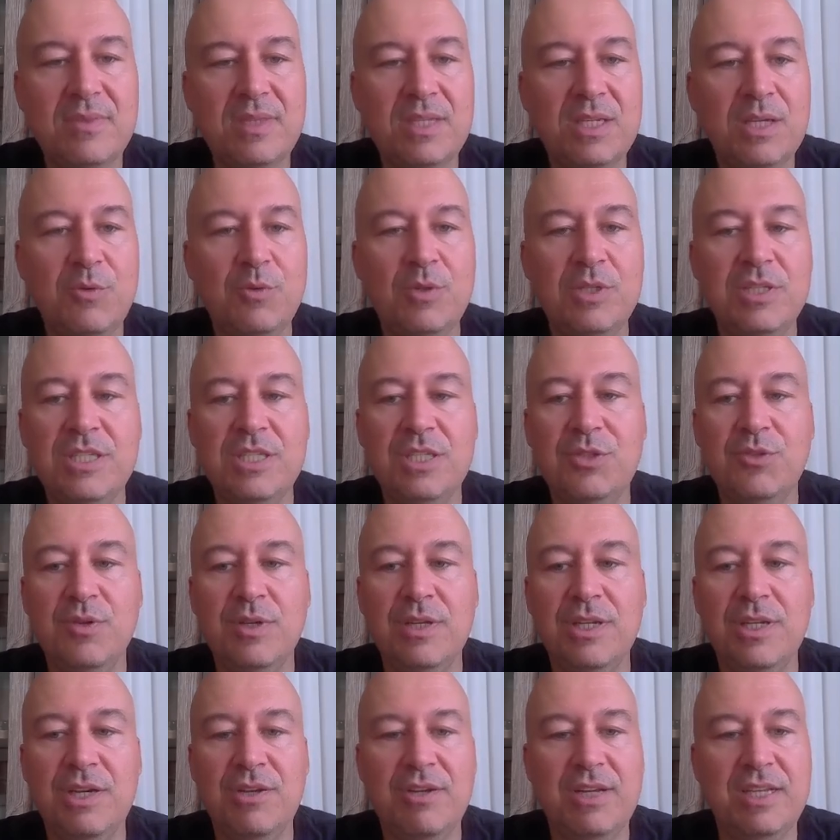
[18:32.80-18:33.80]
queen c2,
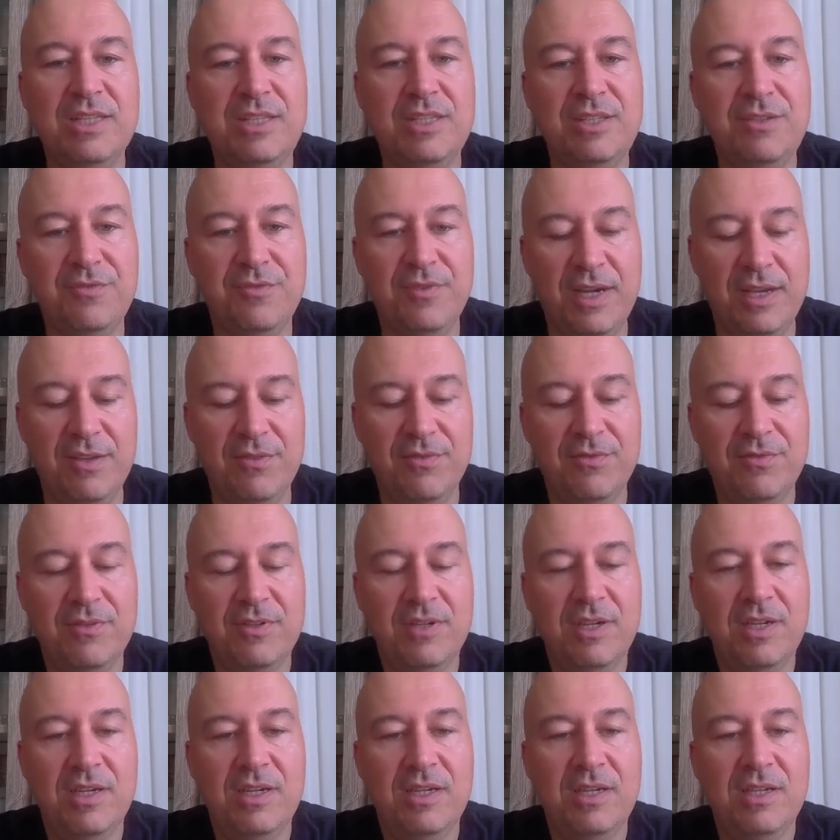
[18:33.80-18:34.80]
and now knight d5.
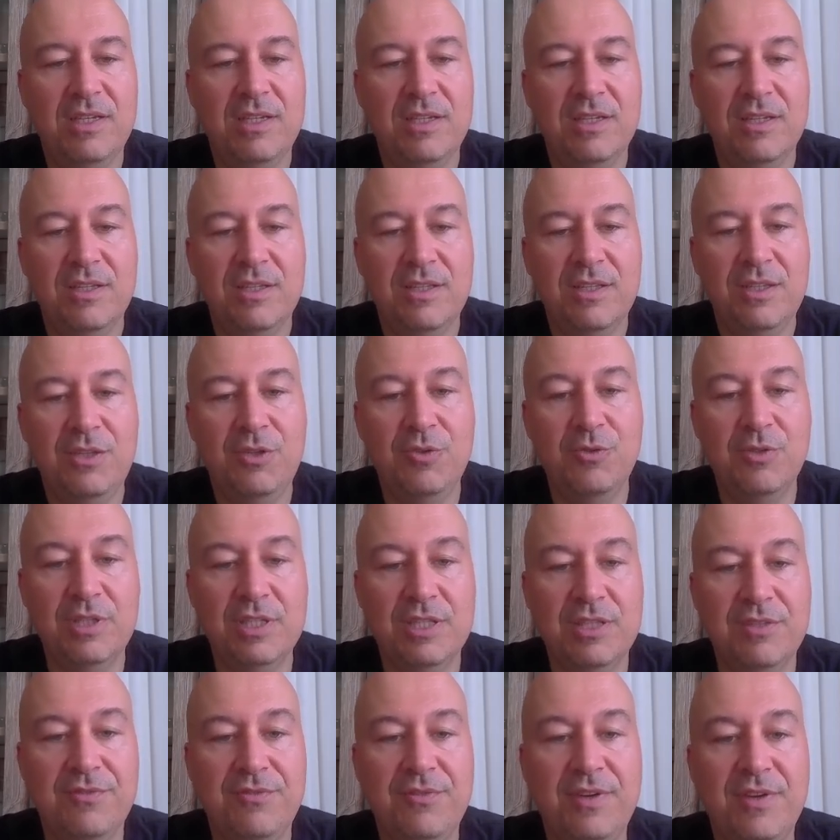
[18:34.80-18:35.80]

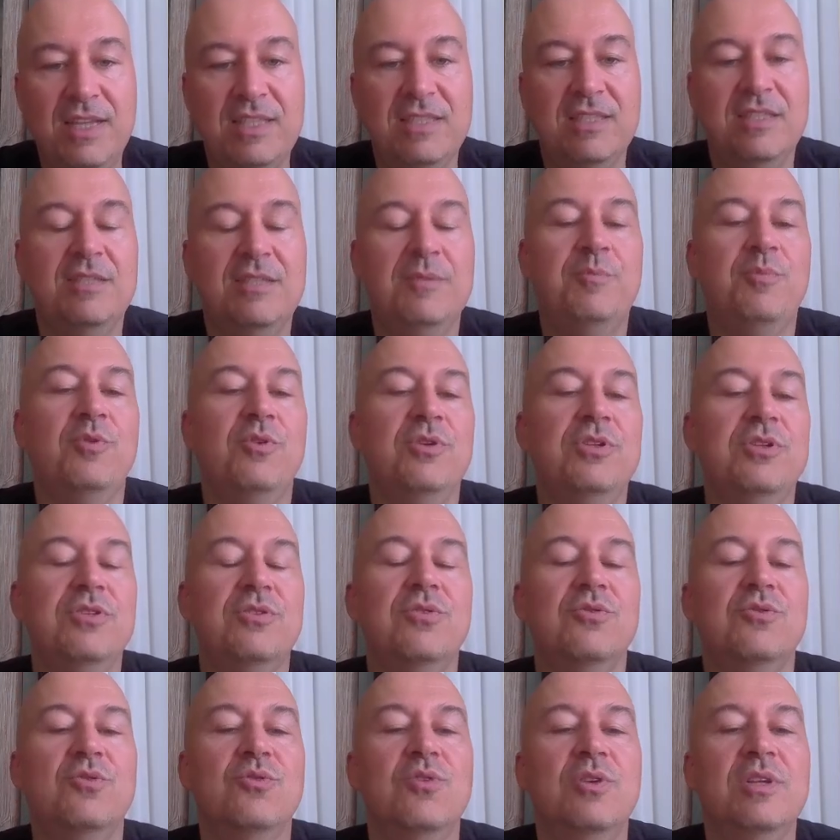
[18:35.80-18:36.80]
Using the fact that the pawn is
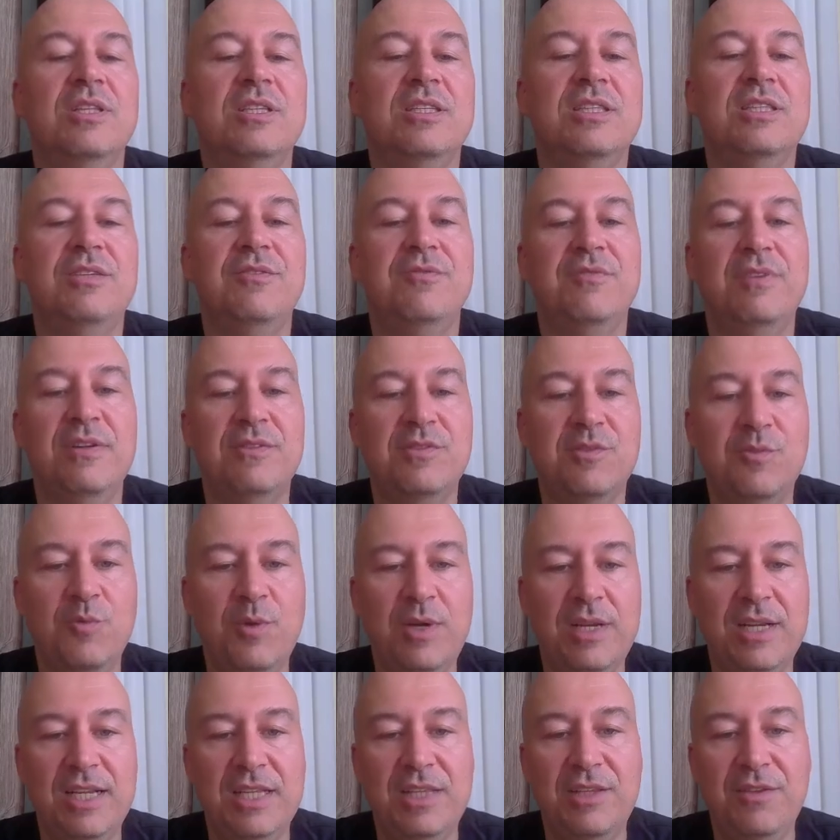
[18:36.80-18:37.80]
controlling the d5
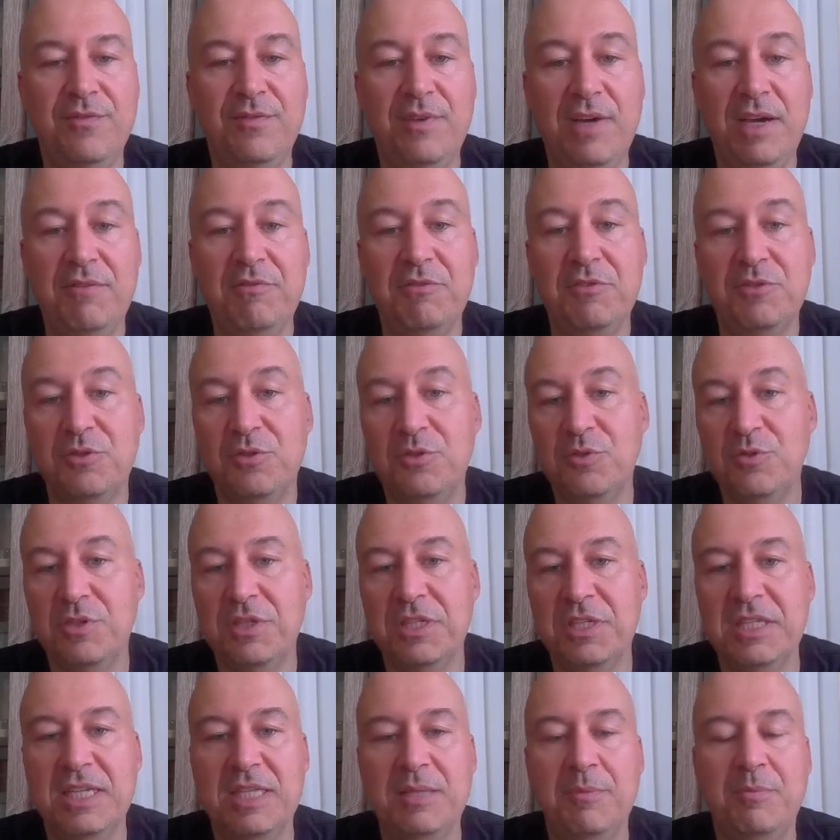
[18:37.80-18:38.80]
square, knight d5,
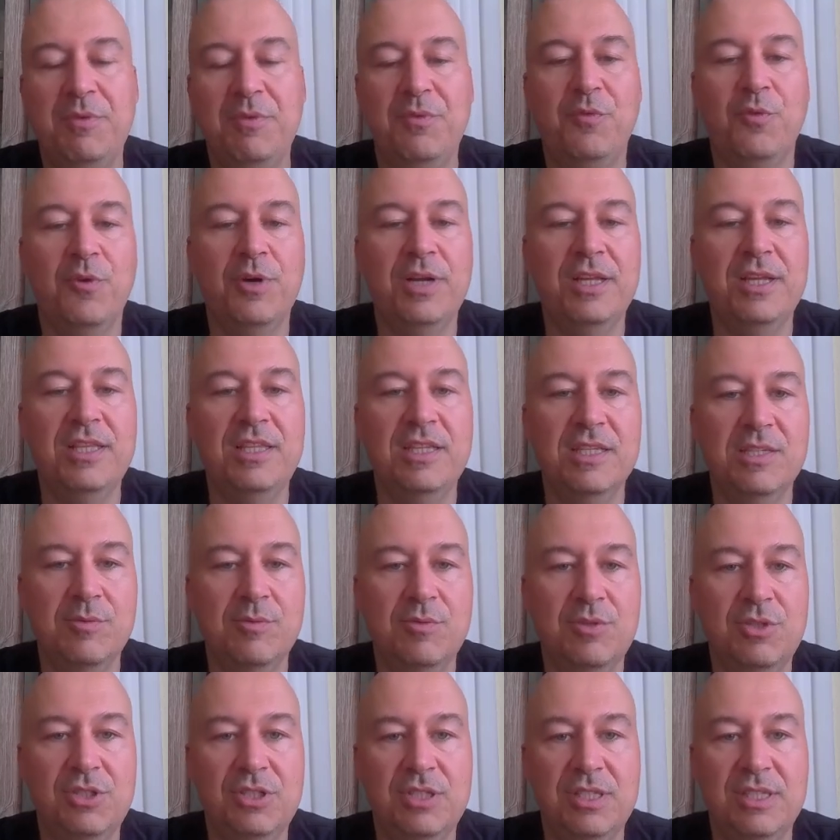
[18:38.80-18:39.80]
introducing knight b4 ideas,
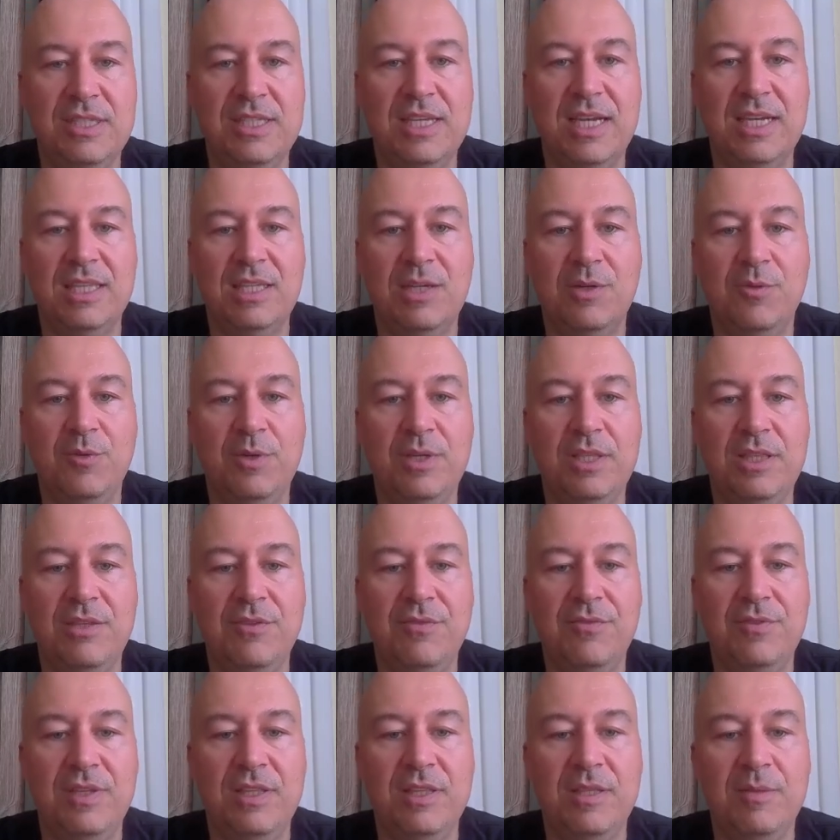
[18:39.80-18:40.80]
which attack the queen,
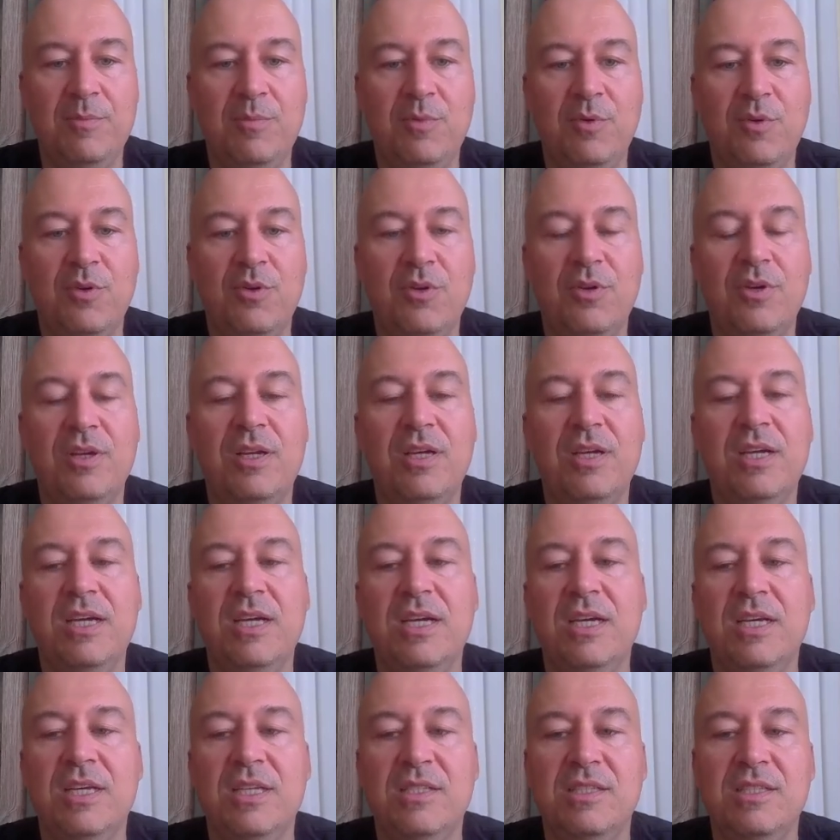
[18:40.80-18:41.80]
defend the pawn on
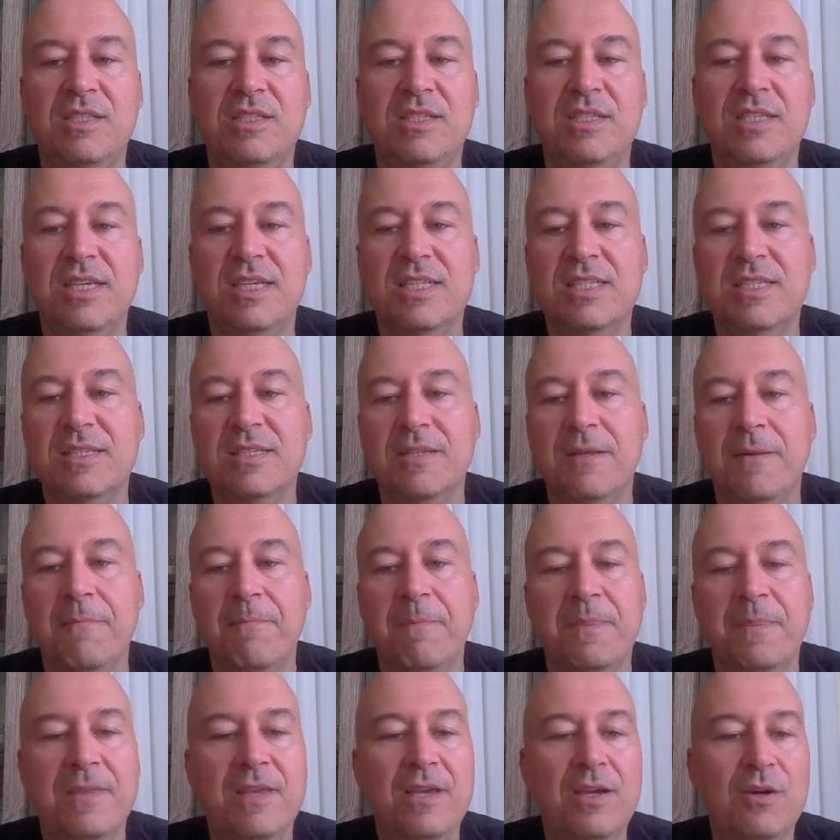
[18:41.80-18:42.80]
c6,
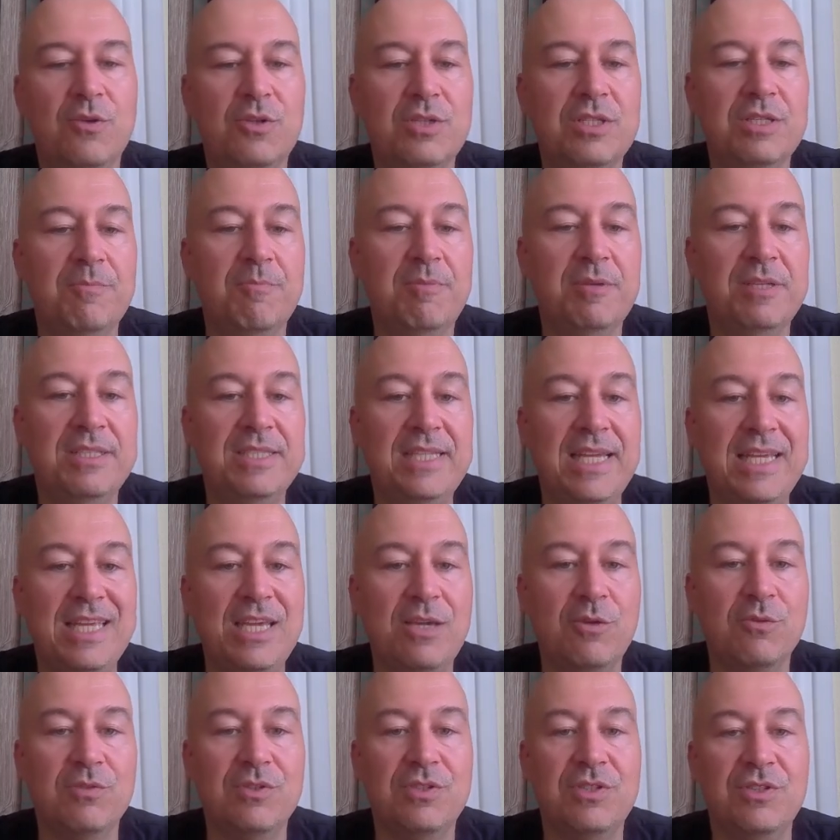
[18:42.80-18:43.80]
yeah, or simply
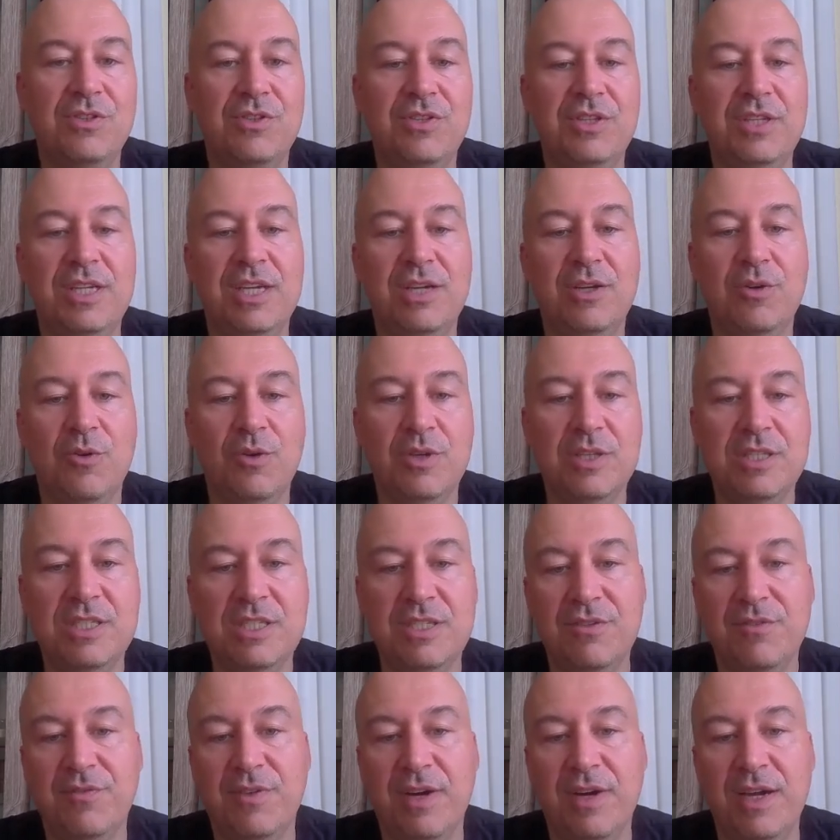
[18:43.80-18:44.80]
taking on c3 and going
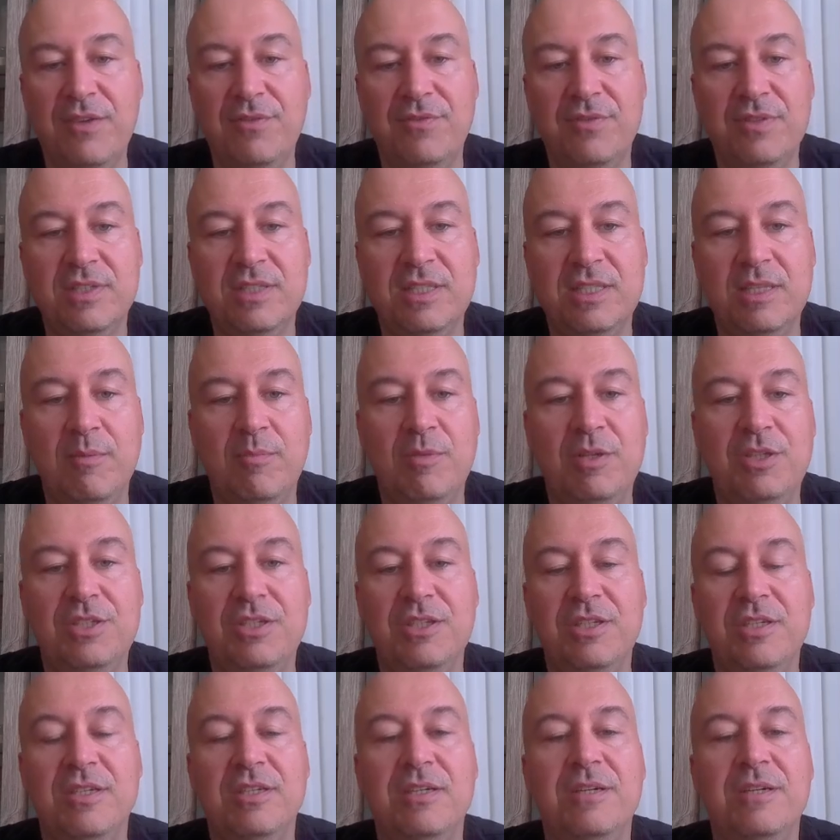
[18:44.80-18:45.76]
c5, establishing